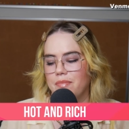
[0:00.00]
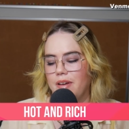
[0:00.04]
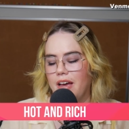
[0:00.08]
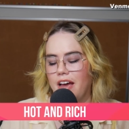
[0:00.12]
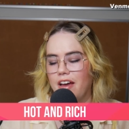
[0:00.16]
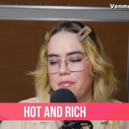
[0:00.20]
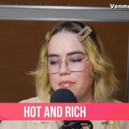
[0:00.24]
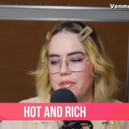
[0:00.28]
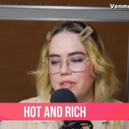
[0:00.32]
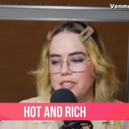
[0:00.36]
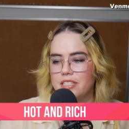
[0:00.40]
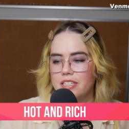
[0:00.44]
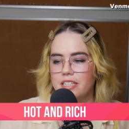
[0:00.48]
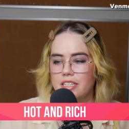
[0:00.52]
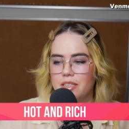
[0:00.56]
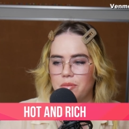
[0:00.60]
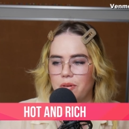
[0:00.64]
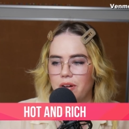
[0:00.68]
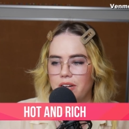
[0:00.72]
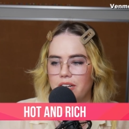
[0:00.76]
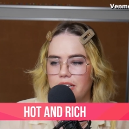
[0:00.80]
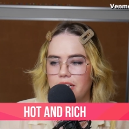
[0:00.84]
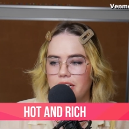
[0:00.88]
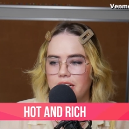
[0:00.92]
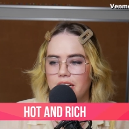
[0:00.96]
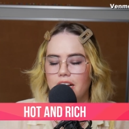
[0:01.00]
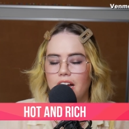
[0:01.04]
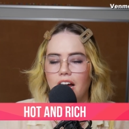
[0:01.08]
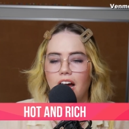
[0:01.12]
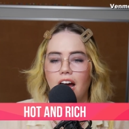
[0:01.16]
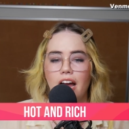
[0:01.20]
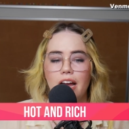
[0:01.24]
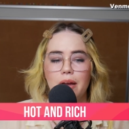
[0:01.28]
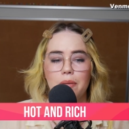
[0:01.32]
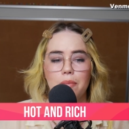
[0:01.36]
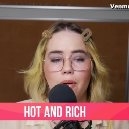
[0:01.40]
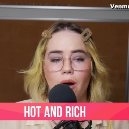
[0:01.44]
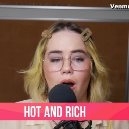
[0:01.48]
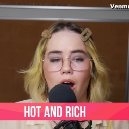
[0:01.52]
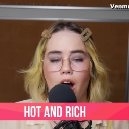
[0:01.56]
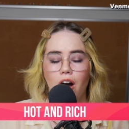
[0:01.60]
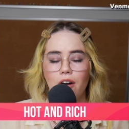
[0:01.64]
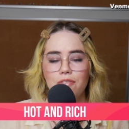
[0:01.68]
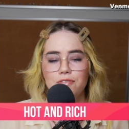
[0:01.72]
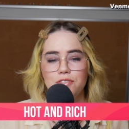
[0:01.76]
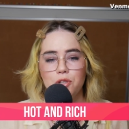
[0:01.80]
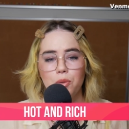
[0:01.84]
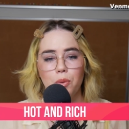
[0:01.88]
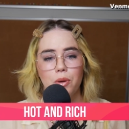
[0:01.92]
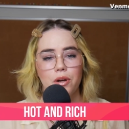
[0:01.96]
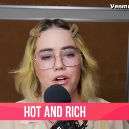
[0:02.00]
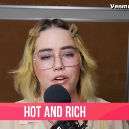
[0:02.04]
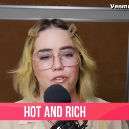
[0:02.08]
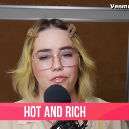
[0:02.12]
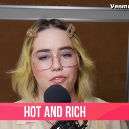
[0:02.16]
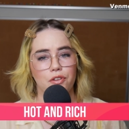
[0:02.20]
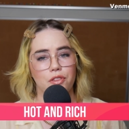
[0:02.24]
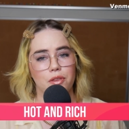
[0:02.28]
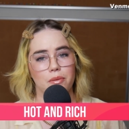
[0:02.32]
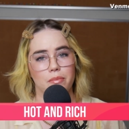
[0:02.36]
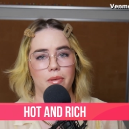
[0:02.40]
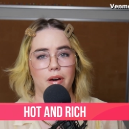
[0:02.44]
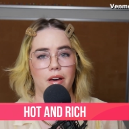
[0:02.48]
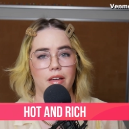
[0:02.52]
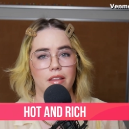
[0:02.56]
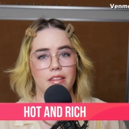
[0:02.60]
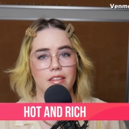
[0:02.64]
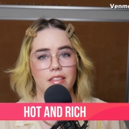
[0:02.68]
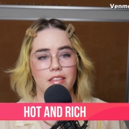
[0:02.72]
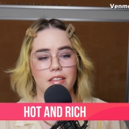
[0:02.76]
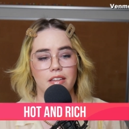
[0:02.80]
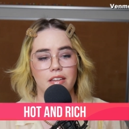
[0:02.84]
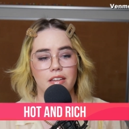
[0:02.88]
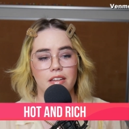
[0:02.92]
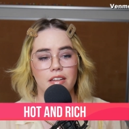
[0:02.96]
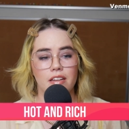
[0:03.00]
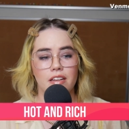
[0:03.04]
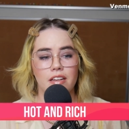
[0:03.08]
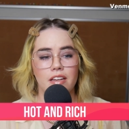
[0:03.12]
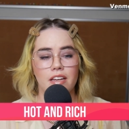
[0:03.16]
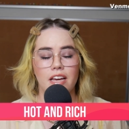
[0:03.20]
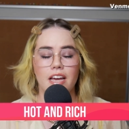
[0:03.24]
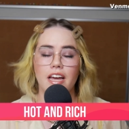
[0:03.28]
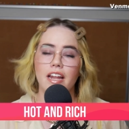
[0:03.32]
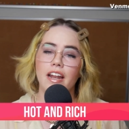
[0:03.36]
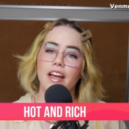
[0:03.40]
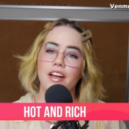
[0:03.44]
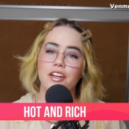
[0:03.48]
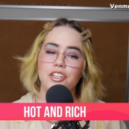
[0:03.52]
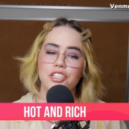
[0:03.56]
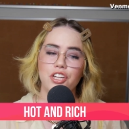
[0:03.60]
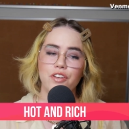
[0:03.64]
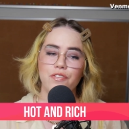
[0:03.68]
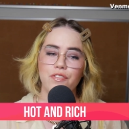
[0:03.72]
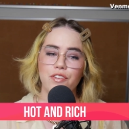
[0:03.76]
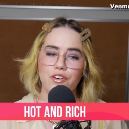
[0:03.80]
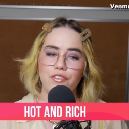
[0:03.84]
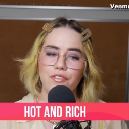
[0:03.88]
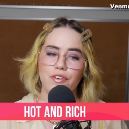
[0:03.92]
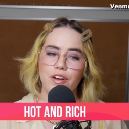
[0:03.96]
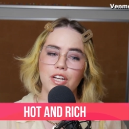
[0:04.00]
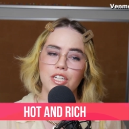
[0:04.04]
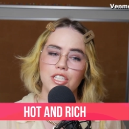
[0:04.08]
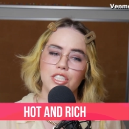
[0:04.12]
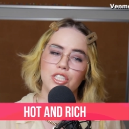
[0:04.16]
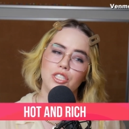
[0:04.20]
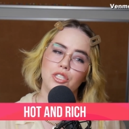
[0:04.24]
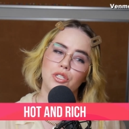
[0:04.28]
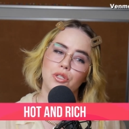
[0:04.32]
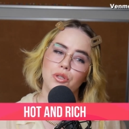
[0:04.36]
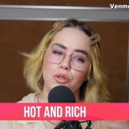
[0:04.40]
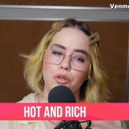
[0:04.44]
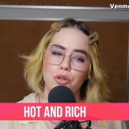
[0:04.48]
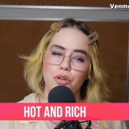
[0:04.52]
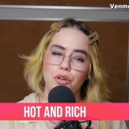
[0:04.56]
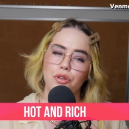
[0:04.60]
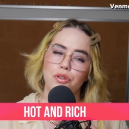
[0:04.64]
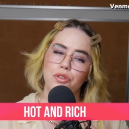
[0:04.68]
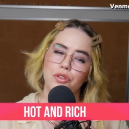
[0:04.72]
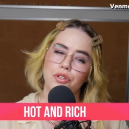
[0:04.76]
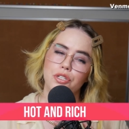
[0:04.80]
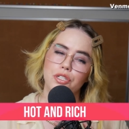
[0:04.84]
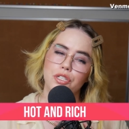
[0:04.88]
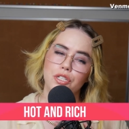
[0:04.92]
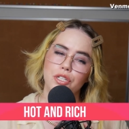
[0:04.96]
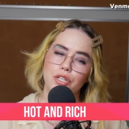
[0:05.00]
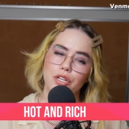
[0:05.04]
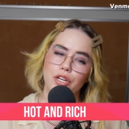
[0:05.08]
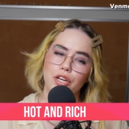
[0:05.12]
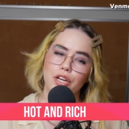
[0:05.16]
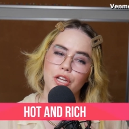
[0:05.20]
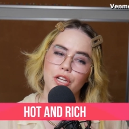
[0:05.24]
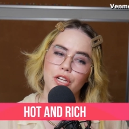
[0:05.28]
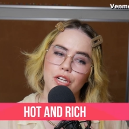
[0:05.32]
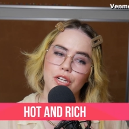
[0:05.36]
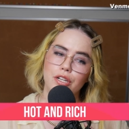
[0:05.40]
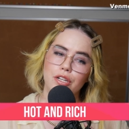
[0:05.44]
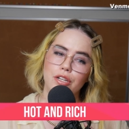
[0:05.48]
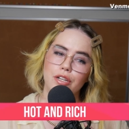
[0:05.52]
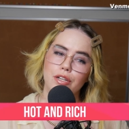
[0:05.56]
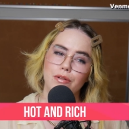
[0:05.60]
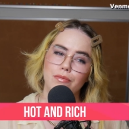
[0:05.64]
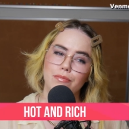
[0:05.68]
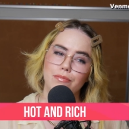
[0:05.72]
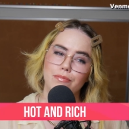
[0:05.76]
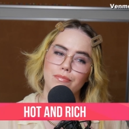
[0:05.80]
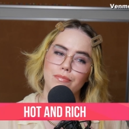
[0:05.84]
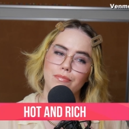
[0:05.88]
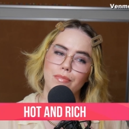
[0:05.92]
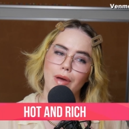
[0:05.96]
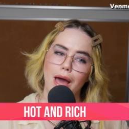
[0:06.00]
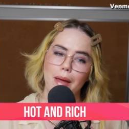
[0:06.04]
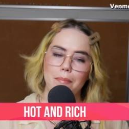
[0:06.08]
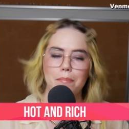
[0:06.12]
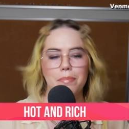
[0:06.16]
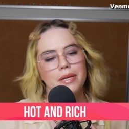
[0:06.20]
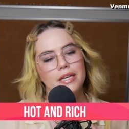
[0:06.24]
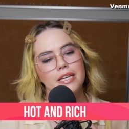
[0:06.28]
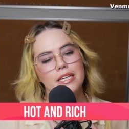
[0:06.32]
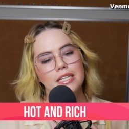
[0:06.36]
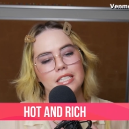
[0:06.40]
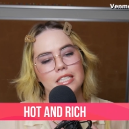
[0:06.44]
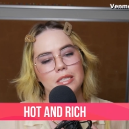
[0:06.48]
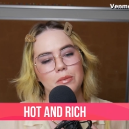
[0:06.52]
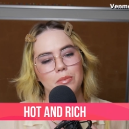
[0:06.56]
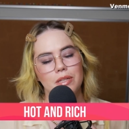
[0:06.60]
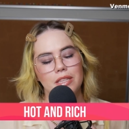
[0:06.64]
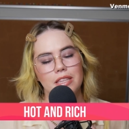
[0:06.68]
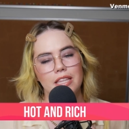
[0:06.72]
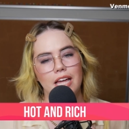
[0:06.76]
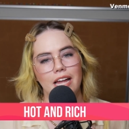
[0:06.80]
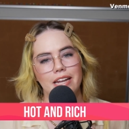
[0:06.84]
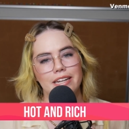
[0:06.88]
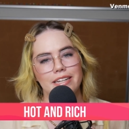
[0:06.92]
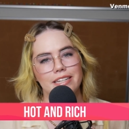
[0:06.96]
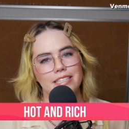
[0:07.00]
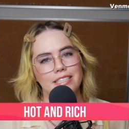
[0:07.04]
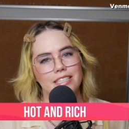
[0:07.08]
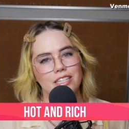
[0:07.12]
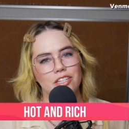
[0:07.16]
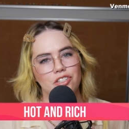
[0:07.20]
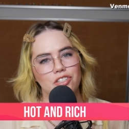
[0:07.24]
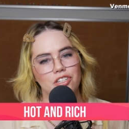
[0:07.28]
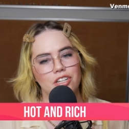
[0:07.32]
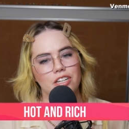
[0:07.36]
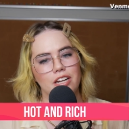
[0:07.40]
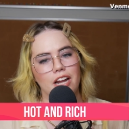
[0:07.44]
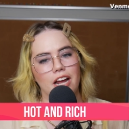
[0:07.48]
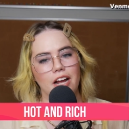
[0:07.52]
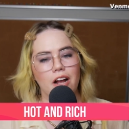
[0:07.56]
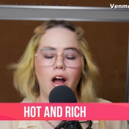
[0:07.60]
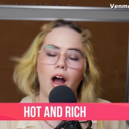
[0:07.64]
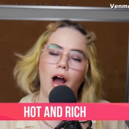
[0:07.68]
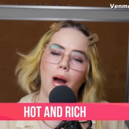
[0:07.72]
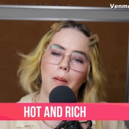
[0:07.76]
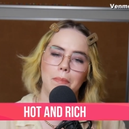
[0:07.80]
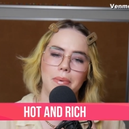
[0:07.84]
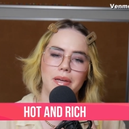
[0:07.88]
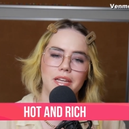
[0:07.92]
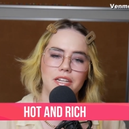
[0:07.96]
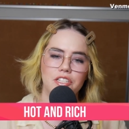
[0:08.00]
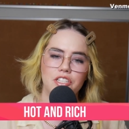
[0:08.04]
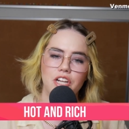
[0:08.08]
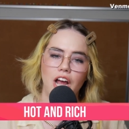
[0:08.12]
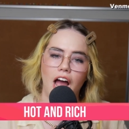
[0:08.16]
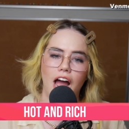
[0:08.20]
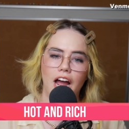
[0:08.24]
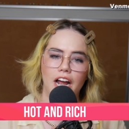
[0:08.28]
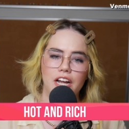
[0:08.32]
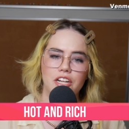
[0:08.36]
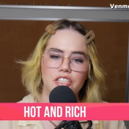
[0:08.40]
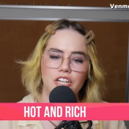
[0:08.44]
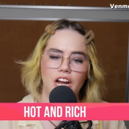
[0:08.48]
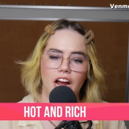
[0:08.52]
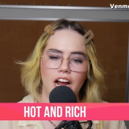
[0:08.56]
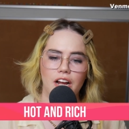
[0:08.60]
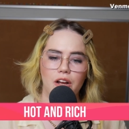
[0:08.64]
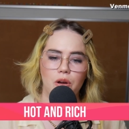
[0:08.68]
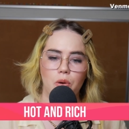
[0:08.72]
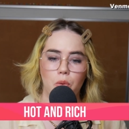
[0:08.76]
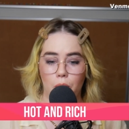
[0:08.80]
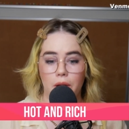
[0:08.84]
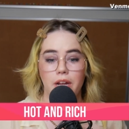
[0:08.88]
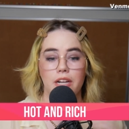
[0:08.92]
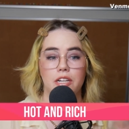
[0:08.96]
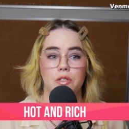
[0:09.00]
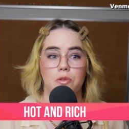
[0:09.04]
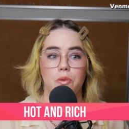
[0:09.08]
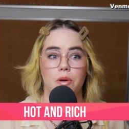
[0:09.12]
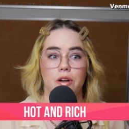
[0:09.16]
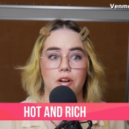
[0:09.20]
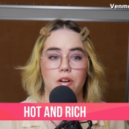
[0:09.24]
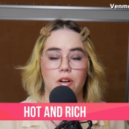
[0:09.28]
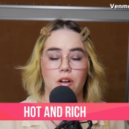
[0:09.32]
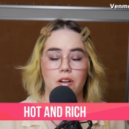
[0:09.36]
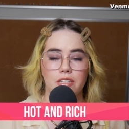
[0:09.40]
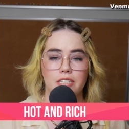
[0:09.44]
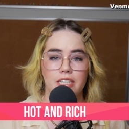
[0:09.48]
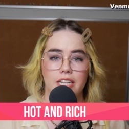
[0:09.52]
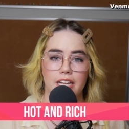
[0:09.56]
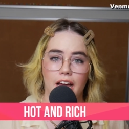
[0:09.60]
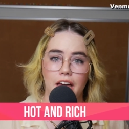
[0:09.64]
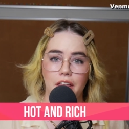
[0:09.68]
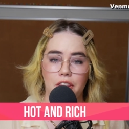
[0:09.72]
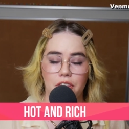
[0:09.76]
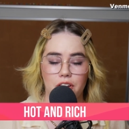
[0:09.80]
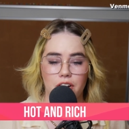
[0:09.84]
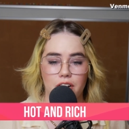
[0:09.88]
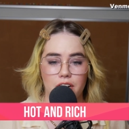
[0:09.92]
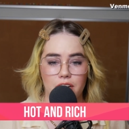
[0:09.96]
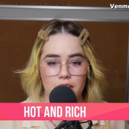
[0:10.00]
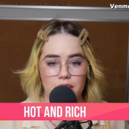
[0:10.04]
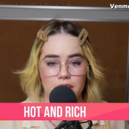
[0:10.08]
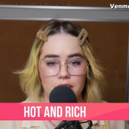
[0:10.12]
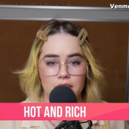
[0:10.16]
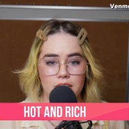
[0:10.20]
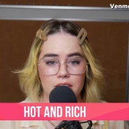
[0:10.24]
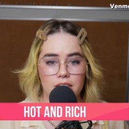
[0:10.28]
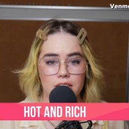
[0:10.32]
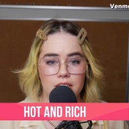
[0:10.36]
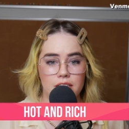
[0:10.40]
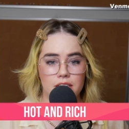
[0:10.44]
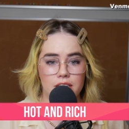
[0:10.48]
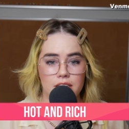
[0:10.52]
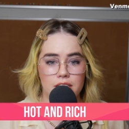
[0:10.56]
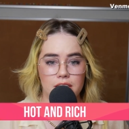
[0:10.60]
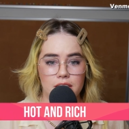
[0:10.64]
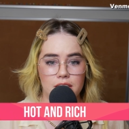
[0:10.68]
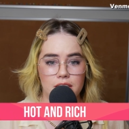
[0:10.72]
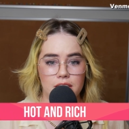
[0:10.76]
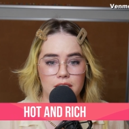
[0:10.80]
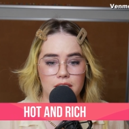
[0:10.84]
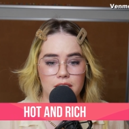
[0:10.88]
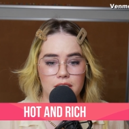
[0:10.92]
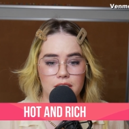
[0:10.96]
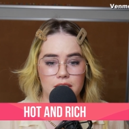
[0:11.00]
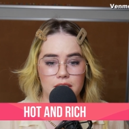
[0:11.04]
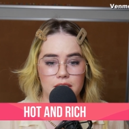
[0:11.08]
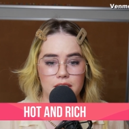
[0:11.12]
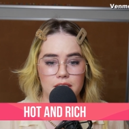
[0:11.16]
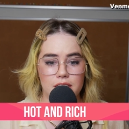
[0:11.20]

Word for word: I've been teeth whitening. I'm off Twitter for the month. And I actually feel very soothed and at peace with that decision. I copied Jack. Jack quit Twitter altogether. Jocker.